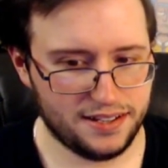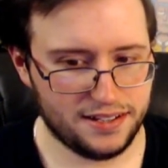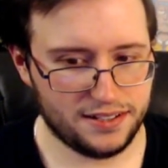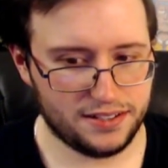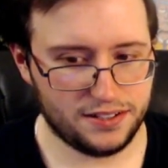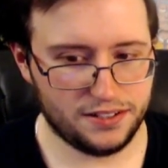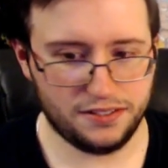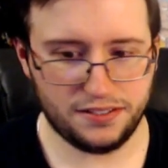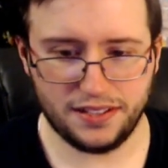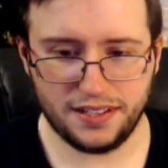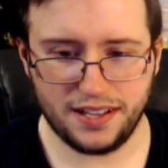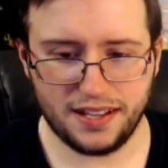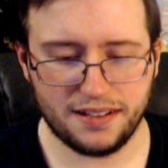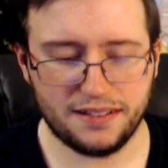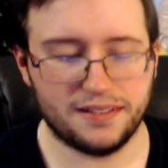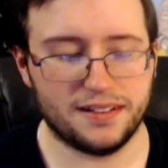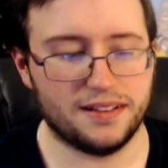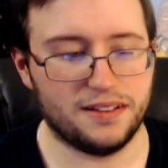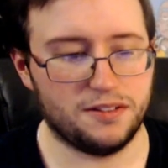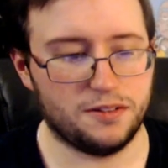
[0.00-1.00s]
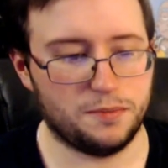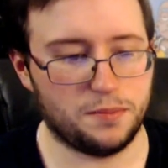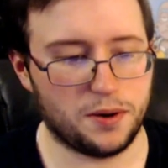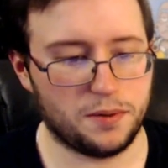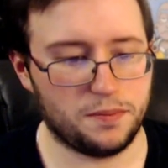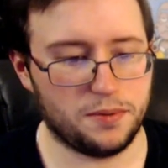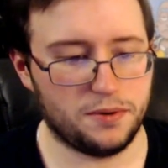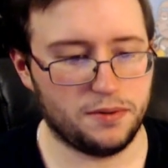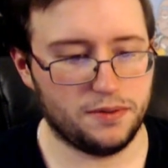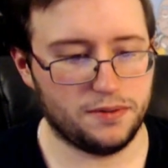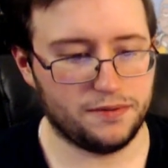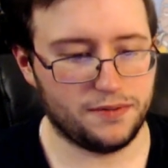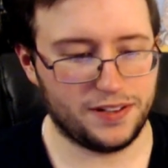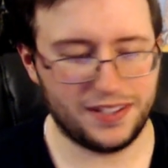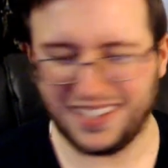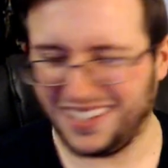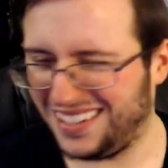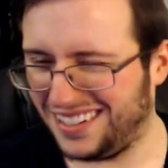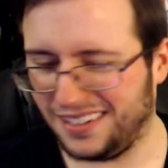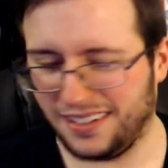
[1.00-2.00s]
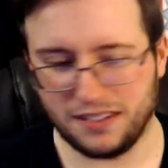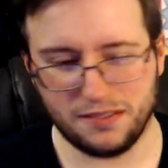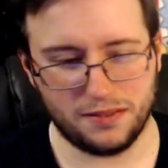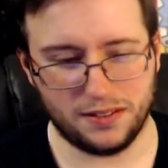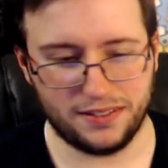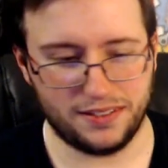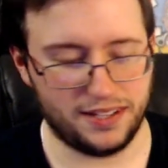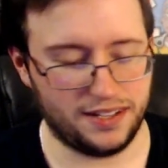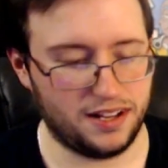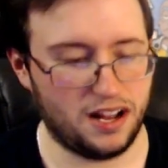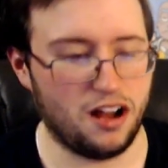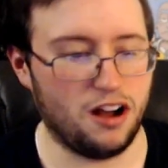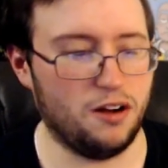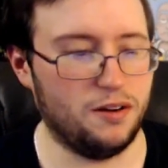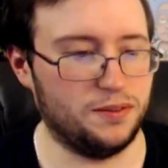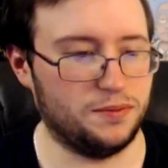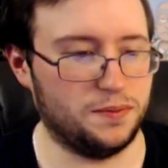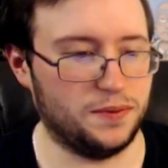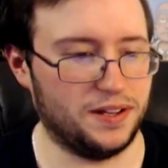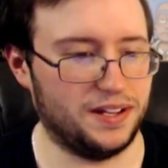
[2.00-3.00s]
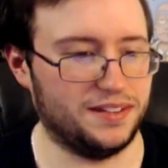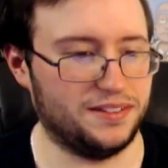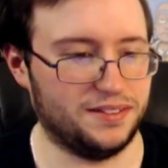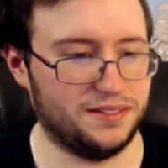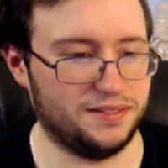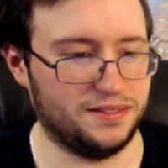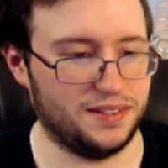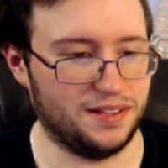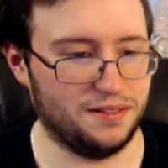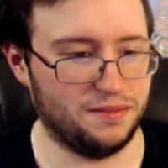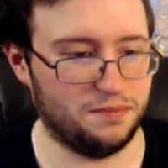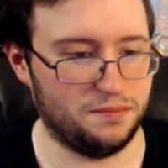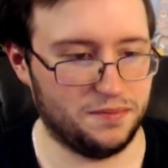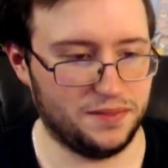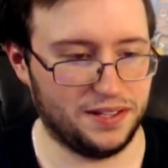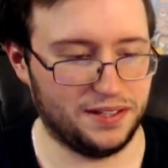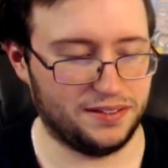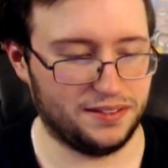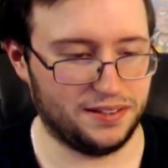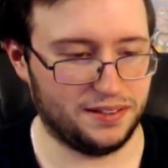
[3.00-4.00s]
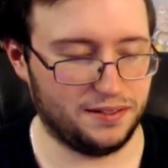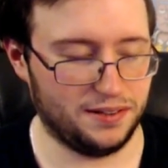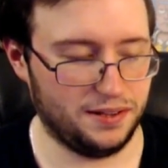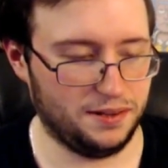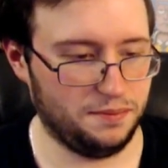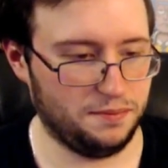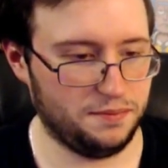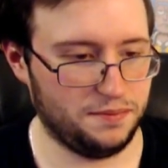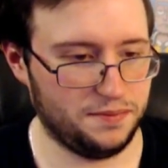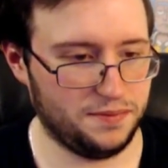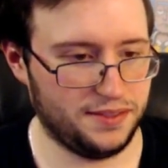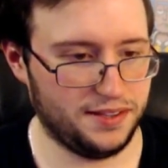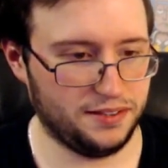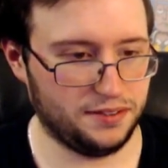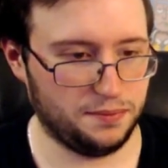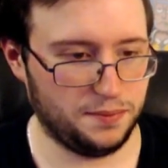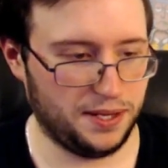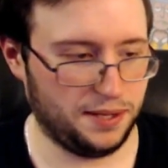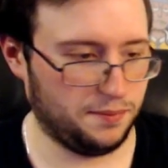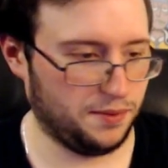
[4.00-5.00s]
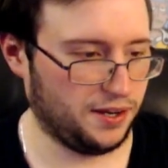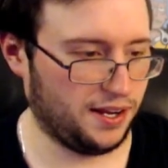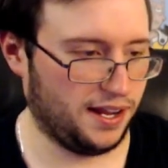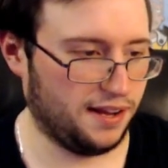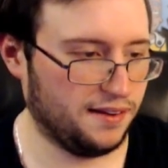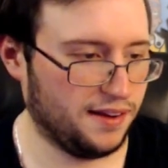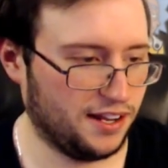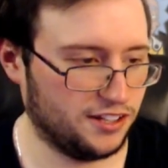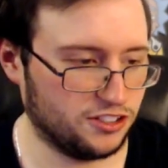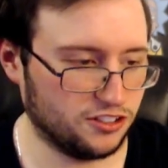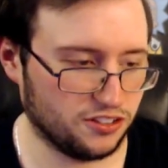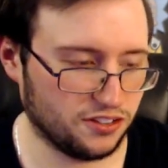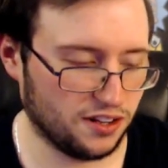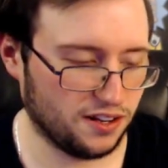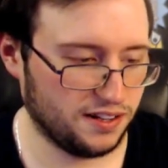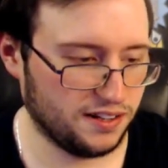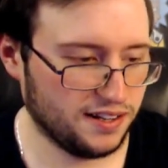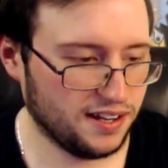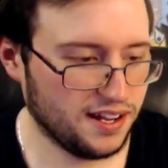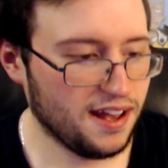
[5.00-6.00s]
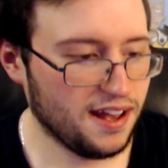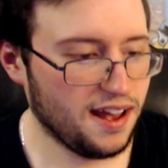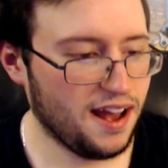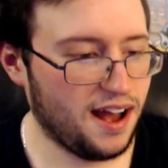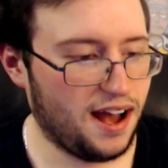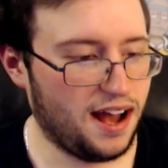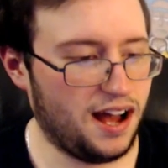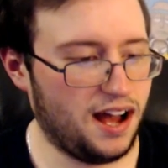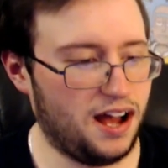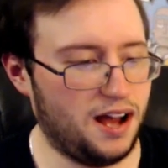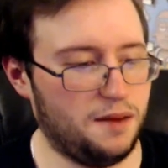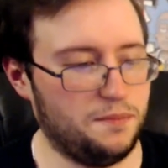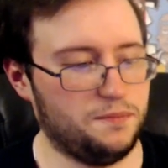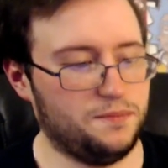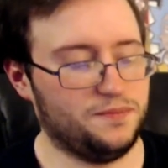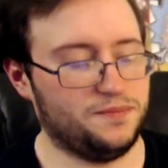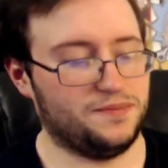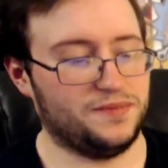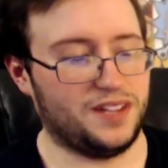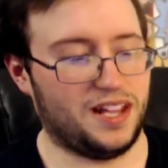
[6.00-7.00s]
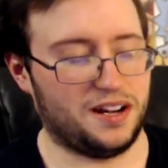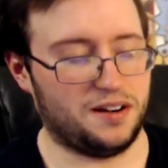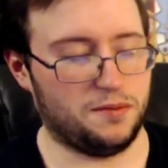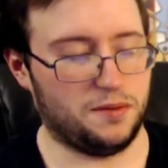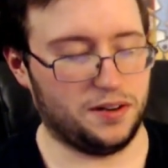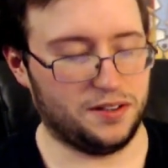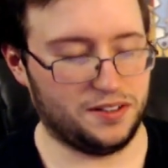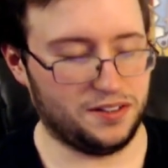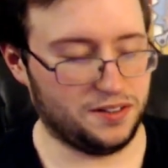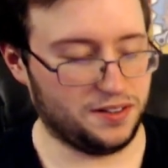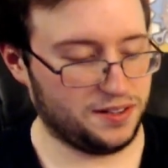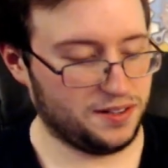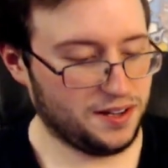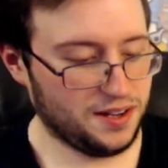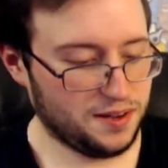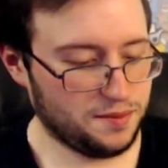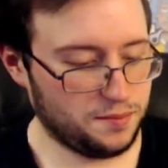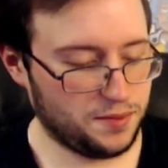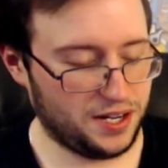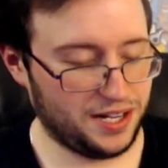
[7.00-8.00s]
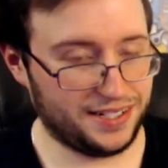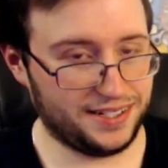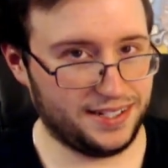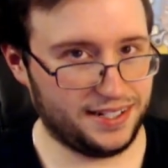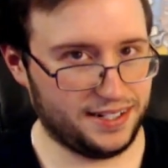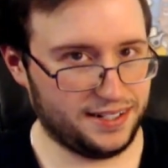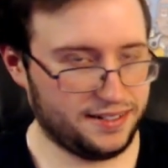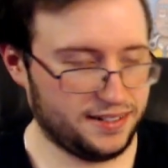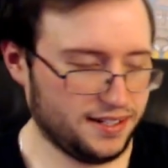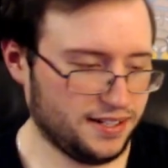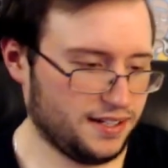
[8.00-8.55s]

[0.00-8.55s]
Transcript: You see that? That little purple right there? I don't want to see it. Oh, it's this meme. Okay, I just saw it. I don't want to do it, but I did it.